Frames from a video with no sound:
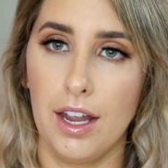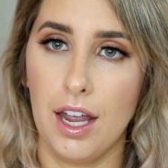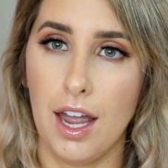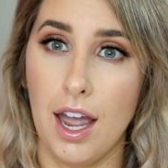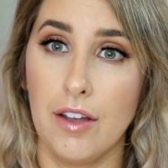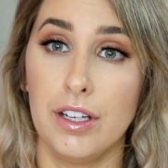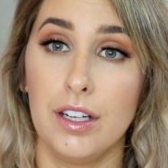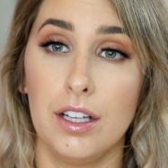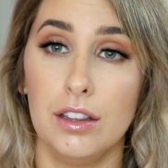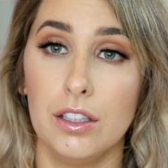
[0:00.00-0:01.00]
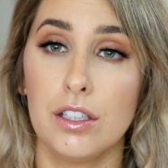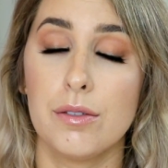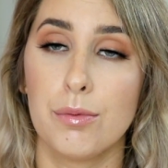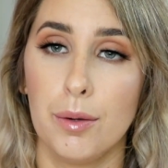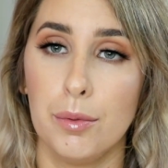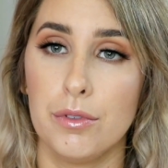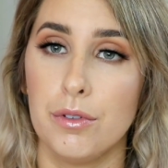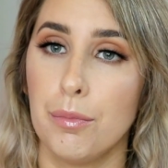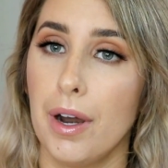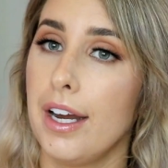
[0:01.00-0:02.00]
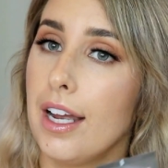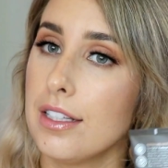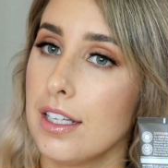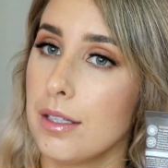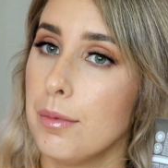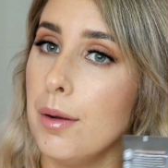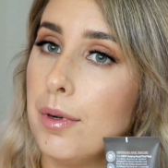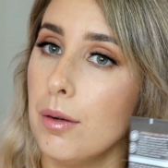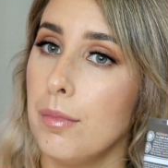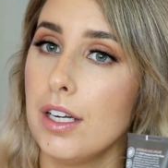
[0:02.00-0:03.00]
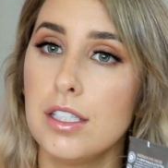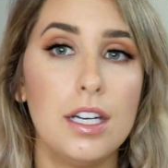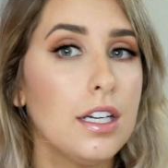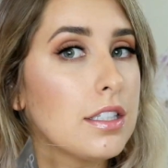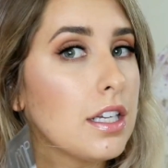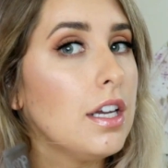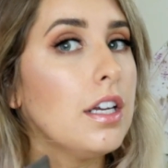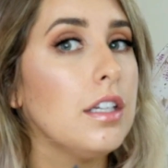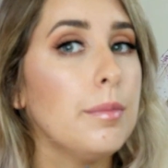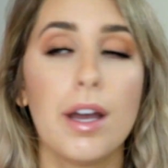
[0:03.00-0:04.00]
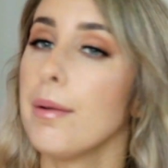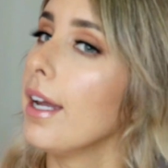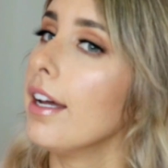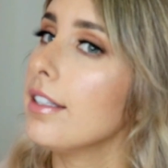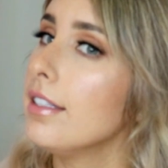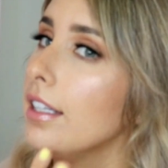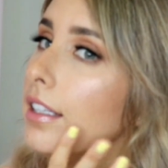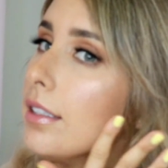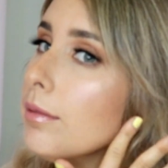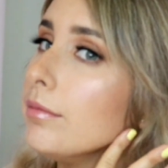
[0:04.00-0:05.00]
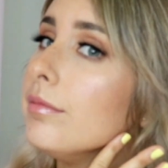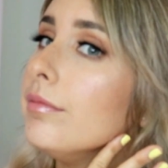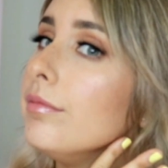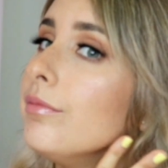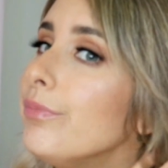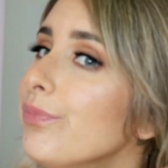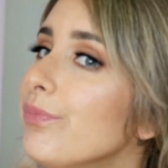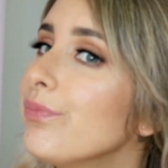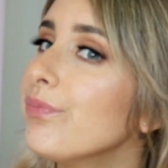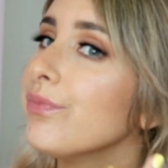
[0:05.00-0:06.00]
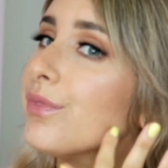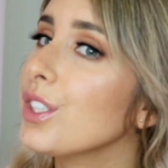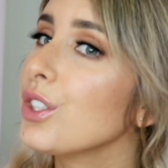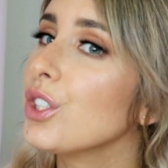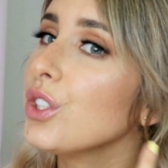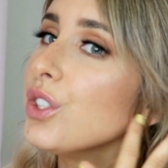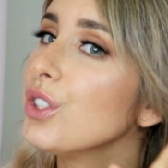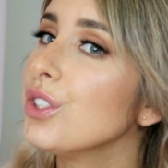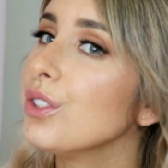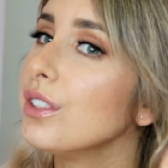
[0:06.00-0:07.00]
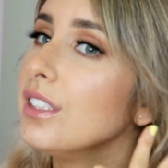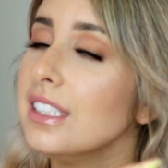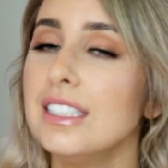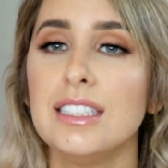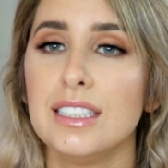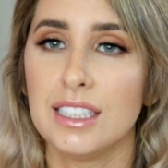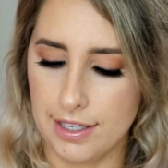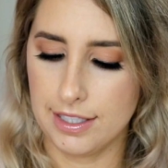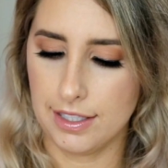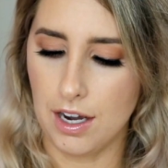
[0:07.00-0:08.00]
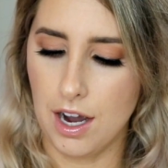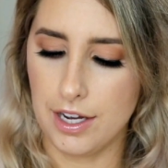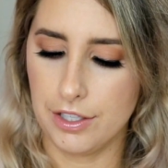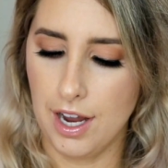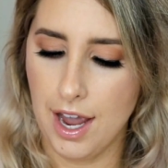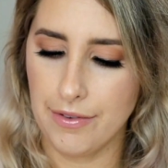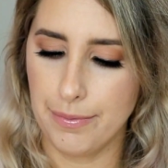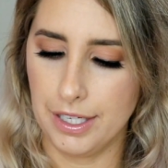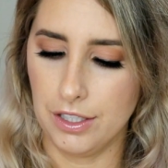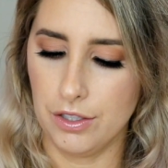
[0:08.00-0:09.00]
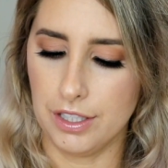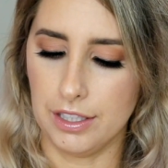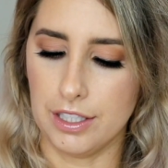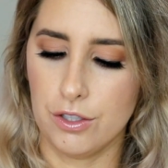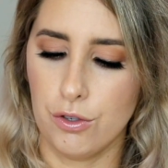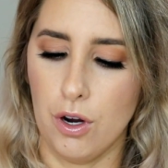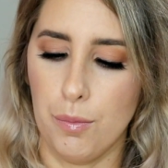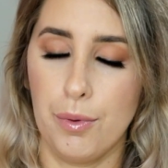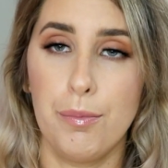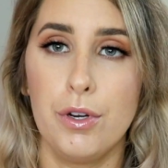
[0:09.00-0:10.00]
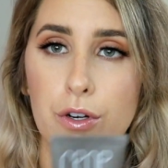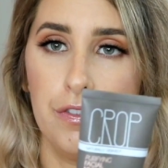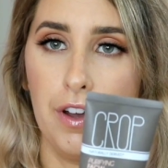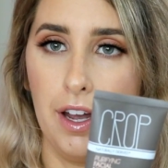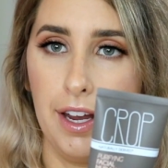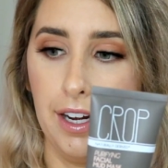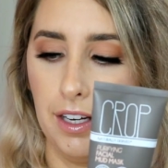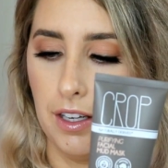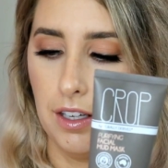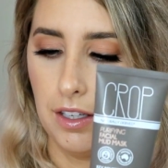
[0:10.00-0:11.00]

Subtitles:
having a lot of problems with breakouts at the moment on my cheeks. You might be able to see them. I'm not sure. But I have been using this crop purifying